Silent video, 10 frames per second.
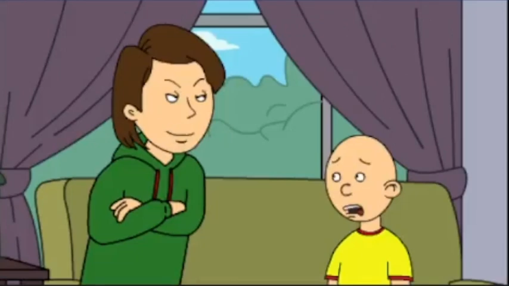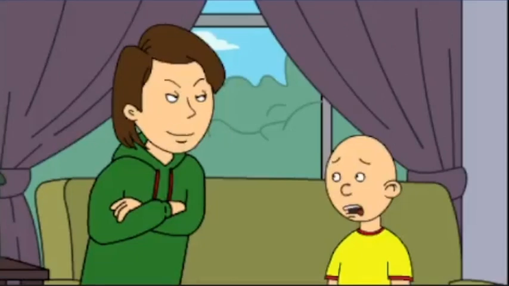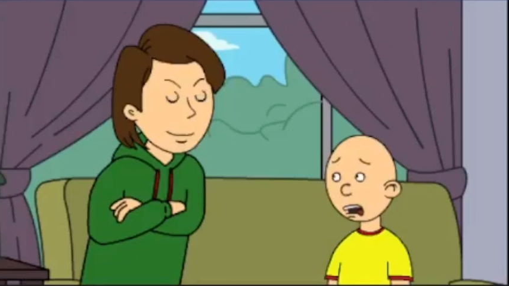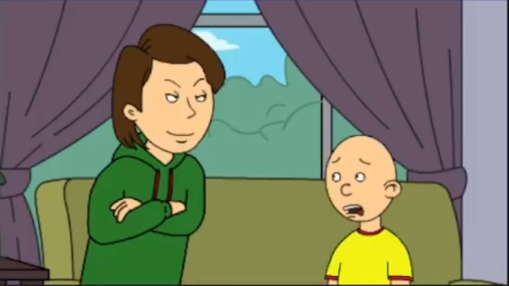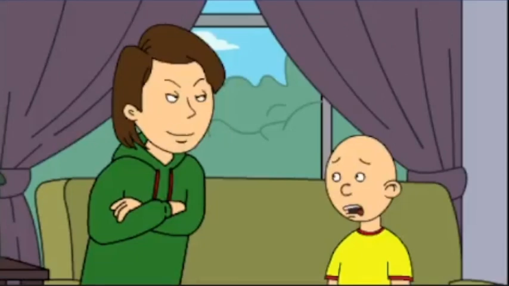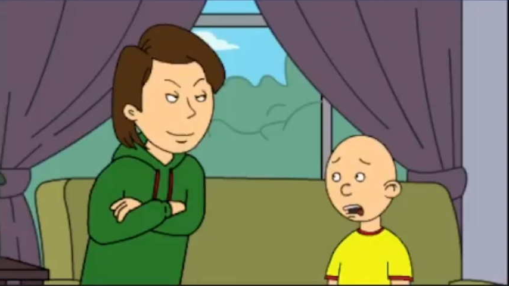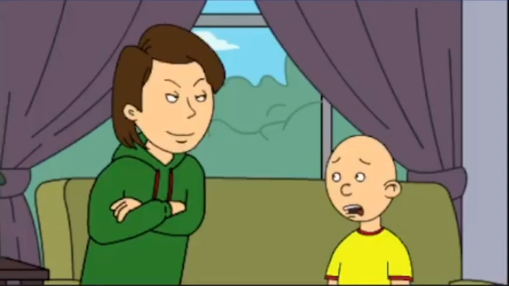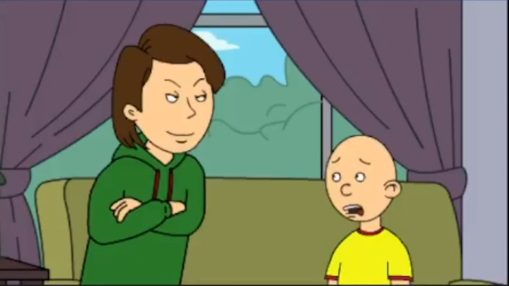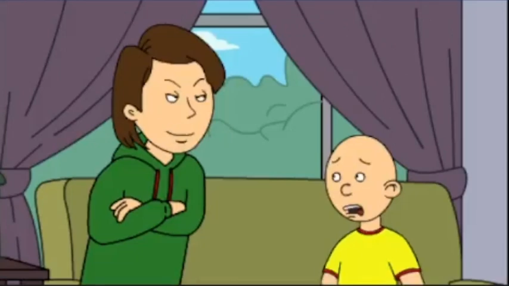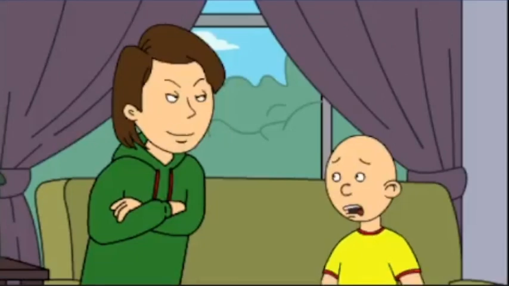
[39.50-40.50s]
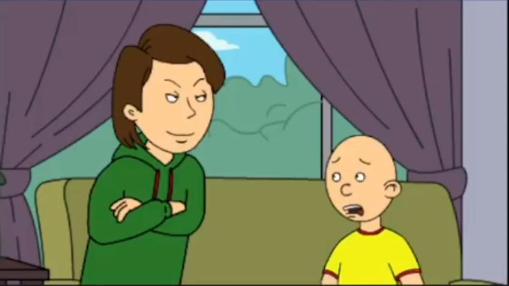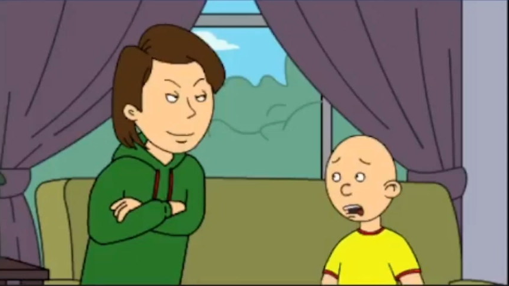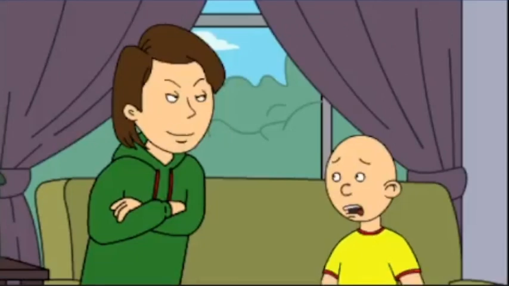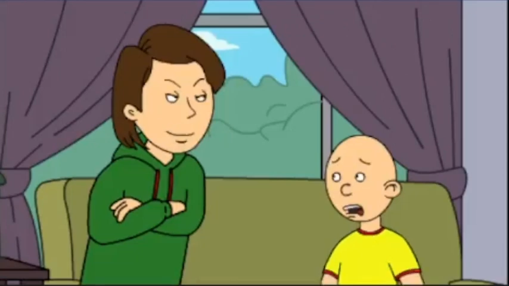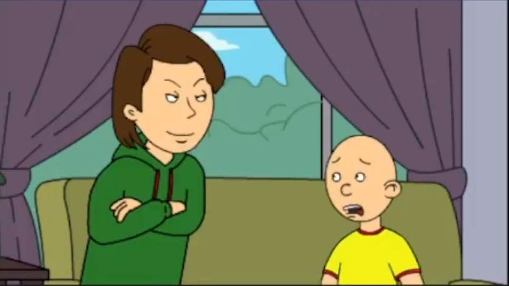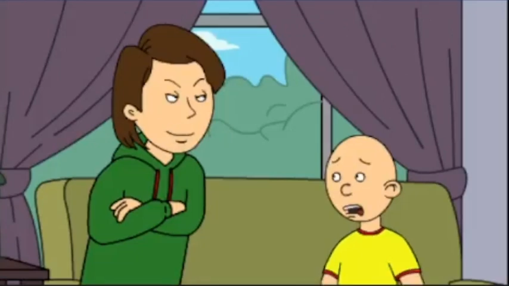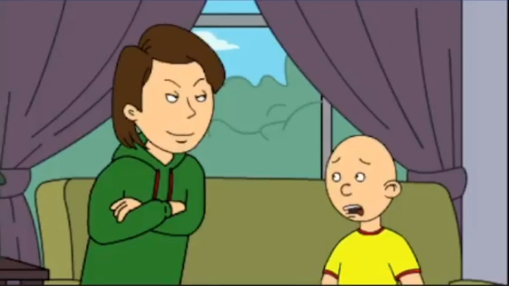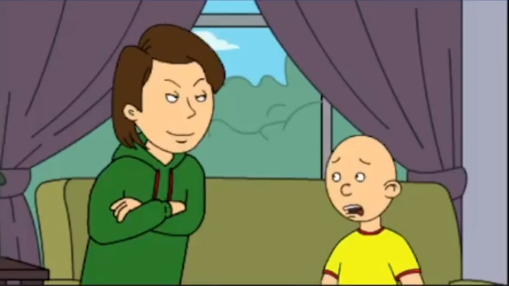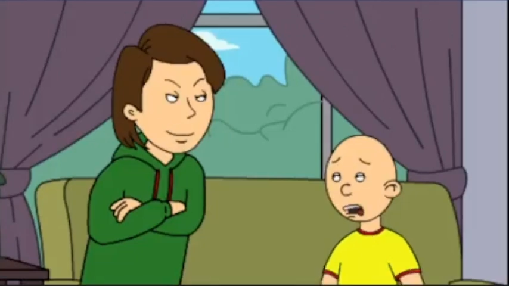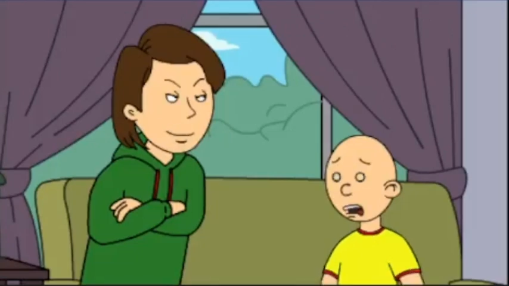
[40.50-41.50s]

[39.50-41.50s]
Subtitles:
(silence)